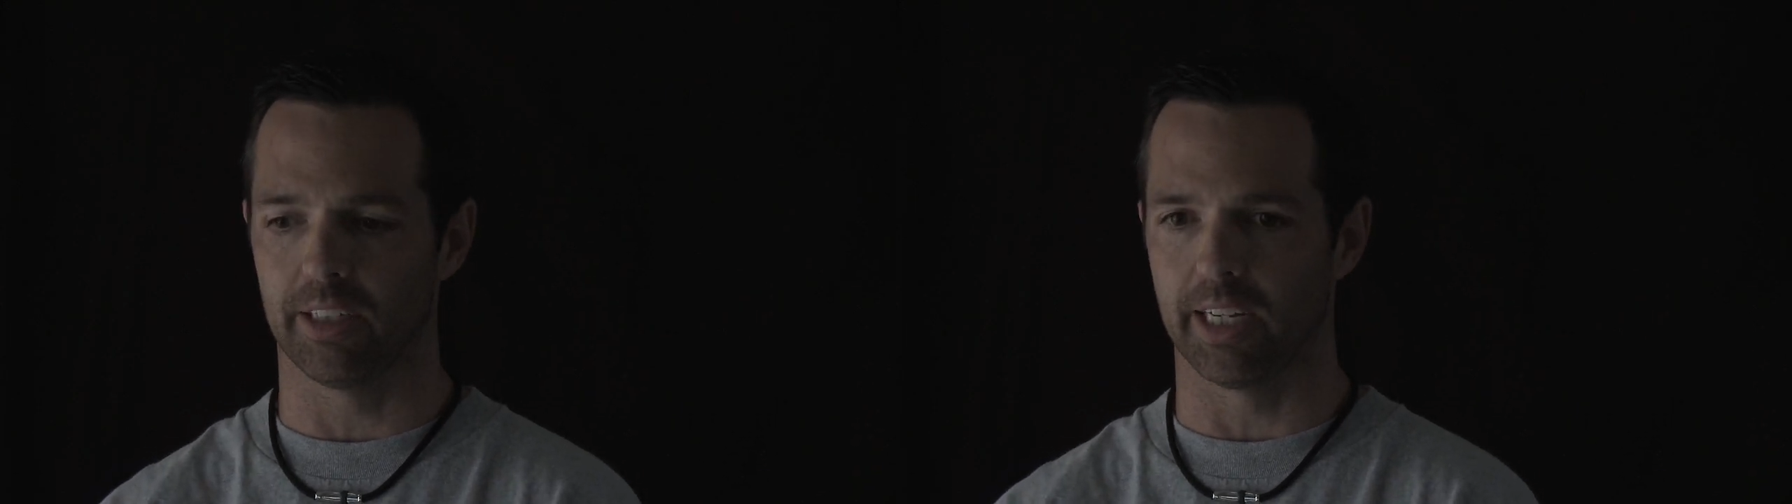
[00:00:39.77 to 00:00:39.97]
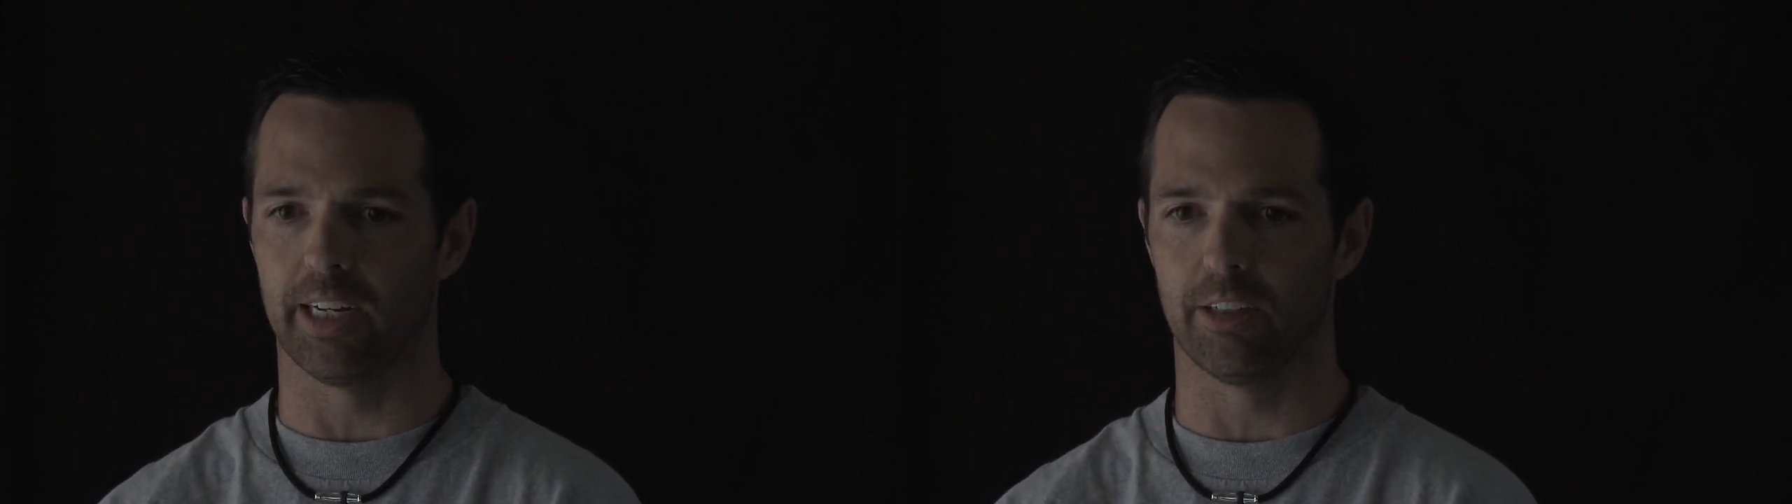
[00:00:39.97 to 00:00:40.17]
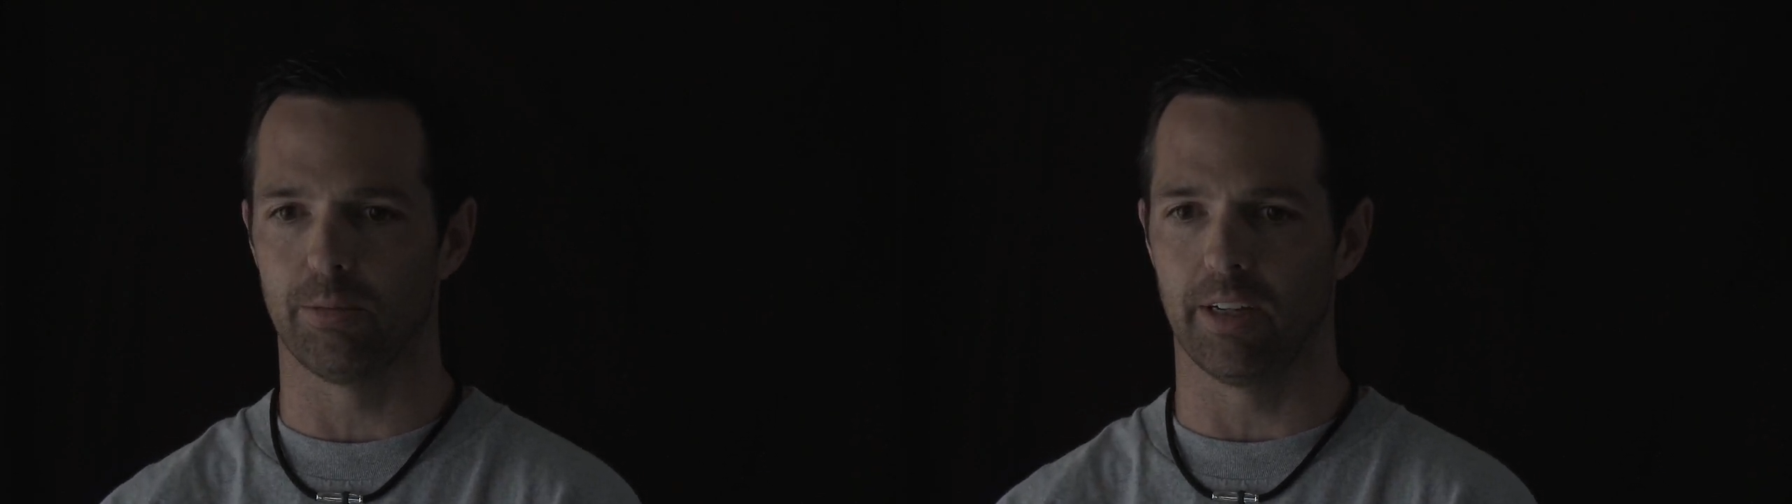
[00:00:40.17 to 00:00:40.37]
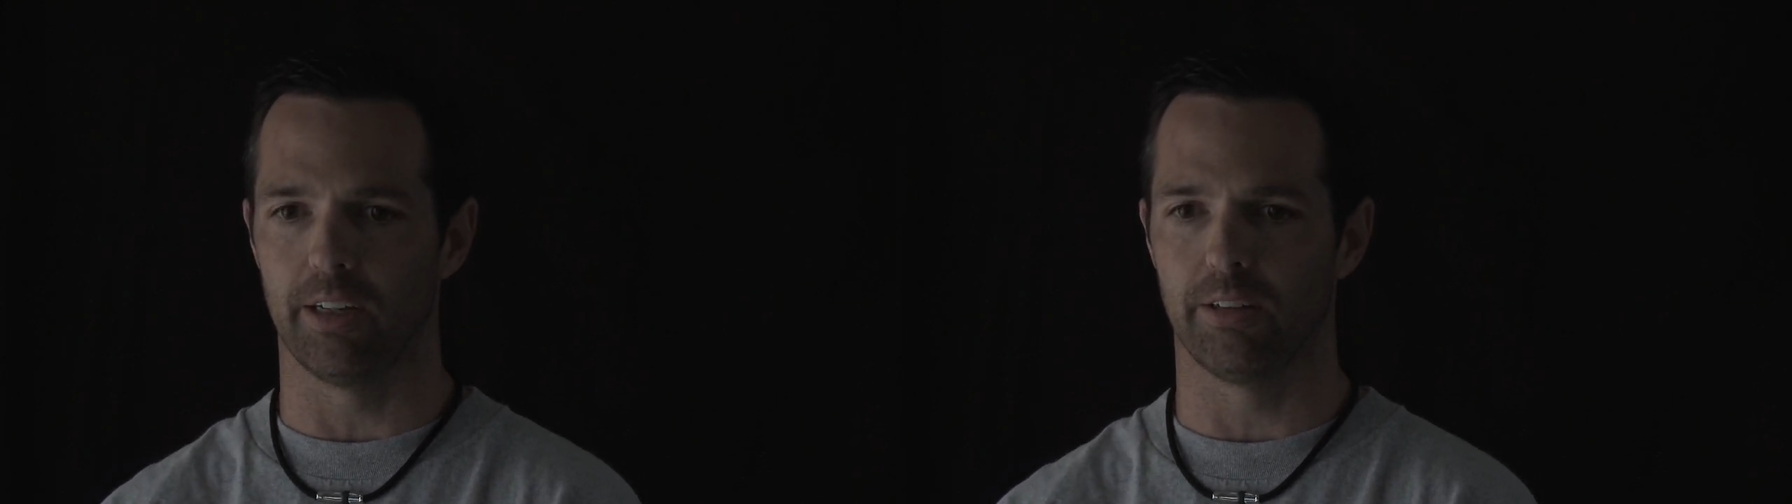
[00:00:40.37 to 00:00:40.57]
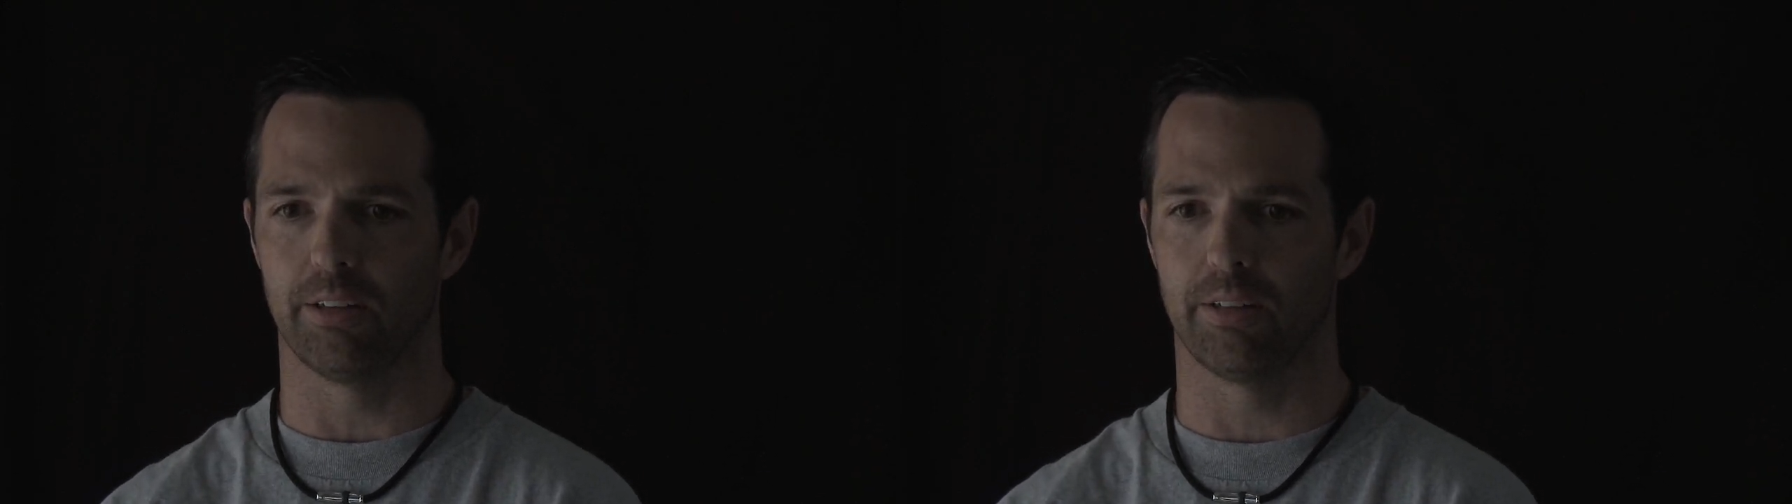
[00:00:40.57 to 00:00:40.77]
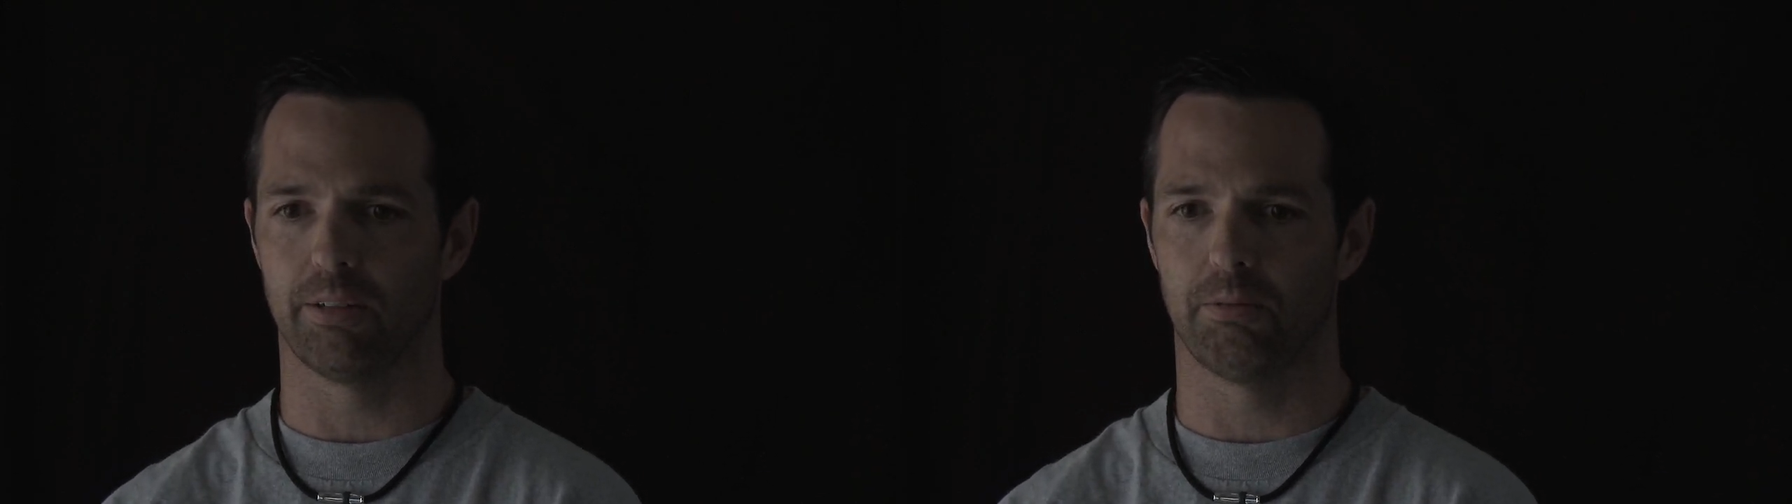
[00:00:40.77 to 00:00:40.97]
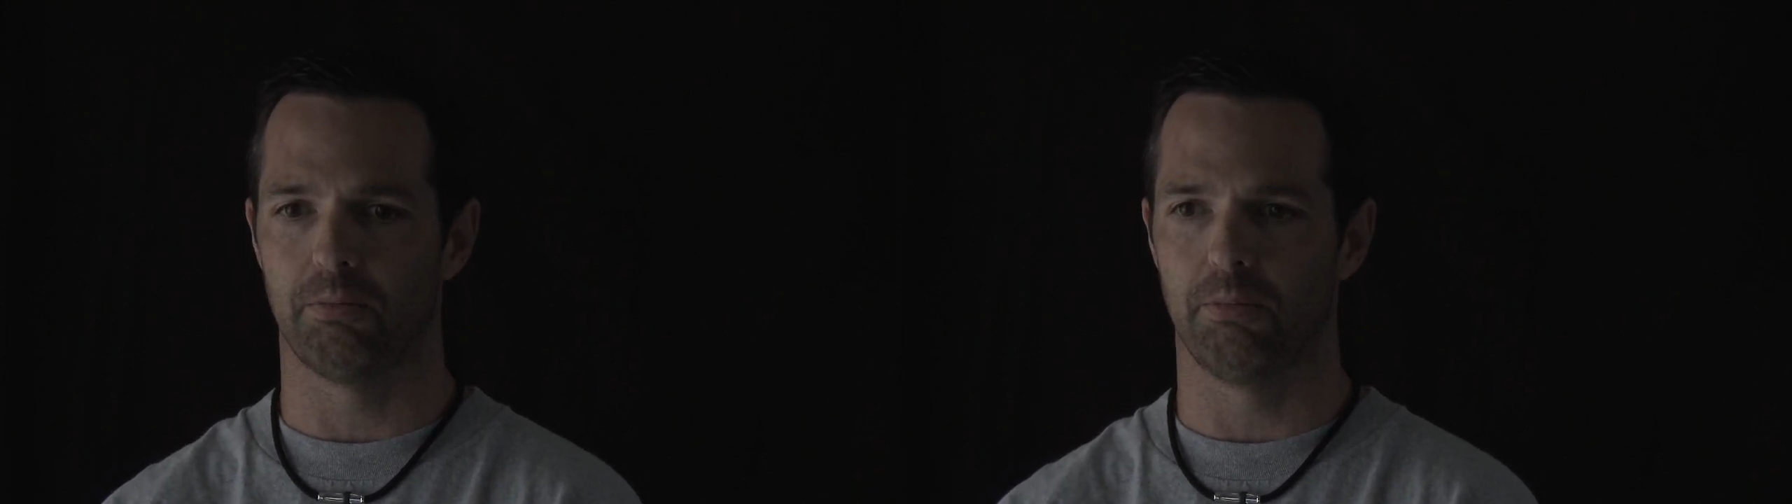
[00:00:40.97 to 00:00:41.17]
the gun as